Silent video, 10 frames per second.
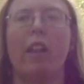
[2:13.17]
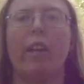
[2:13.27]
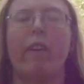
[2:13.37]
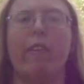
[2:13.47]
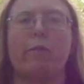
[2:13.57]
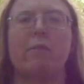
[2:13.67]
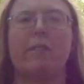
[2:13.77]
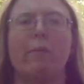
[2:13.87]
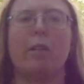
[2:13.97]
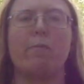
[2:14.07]
life has
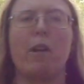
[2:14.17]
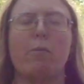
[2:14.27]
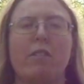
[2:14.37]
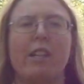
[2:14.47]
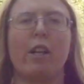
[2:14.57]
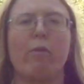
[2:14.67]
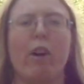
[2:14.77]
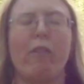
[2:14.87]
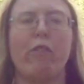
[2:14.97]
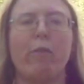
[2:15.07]
been taken
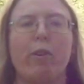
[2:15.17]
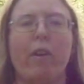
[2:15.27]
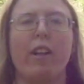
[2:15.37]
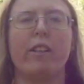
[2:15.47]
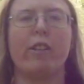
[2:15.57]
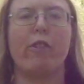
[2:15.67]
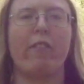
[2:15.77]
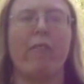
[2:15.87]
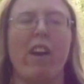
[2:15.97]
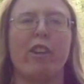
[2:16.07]
away from you, and
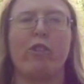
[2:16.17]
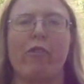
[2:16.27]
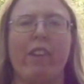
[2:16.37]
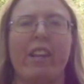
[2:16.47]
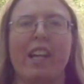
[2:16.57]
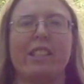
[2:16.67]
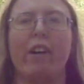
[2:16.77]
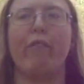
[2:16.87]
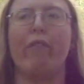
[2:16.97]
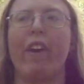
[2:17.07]
you think that it's
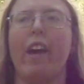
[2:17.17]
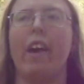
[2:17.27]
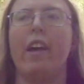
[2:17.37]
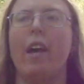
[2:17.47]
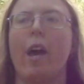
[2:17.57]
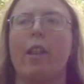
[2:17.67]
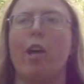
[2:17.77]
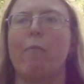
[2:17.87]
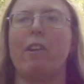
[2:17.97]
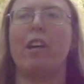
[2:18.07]
unfair
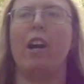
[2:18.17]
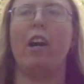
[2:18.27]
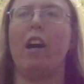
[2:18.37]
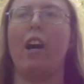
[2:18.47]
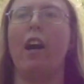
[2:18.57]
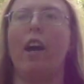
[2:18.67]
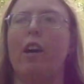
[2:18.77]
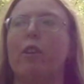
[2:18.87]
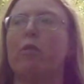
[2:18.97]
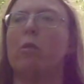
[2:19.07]
that you've been
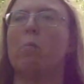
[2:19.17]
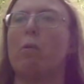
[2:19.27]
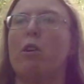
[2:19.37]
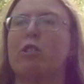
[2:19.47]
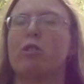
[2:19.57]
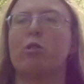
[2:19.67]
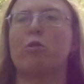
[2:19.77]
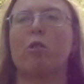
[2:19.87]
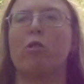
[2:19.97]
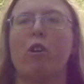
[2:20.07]
hung, murdered
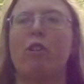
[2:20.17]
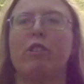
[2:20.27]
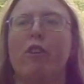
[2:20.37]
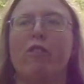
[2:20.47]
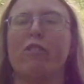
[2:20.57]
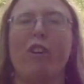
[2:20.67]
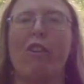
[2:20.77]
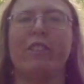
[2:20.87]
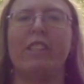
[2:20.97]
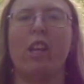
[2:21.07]

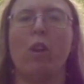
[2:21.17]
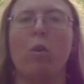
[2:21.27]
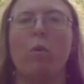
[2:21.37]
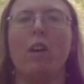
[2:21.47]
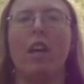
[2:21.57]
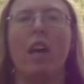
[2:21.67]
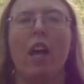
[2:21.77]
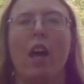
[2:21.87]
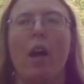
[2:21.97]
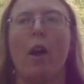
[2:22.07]
on this hill,
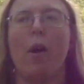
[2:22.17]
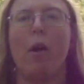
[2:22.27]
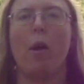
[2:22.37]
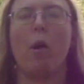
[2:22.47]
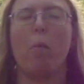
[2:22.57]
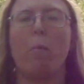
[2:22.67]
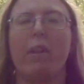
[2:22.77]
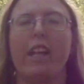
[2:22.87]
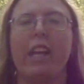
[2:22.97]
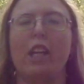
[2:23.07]

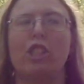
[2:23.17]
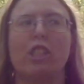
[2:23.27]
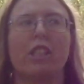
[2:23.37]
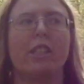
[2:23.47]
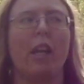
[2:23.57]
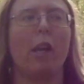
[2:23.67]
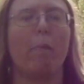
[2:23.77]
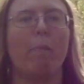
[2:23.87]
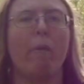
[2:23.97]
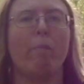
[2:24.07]
please just like
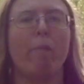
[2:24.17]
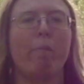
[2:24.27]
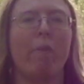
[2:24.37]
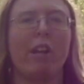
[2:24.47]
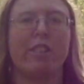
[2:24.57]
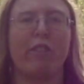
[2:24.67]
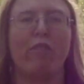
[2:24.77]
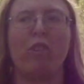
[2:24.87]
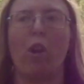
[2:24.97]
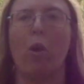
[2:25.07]
make yourself
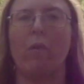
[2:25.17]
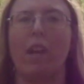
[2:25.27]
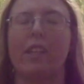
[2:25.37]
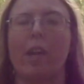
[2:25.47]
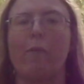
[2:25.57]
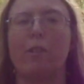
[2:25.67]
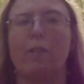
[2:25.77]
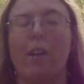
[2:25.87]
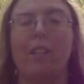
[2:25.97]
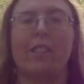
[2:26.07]
known. And he
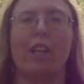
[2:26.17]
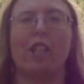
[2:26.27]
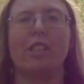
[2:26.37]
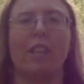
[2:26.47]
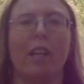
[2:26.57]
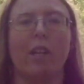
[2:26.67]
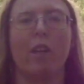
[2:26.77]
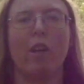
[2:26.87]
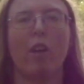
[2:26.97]
just like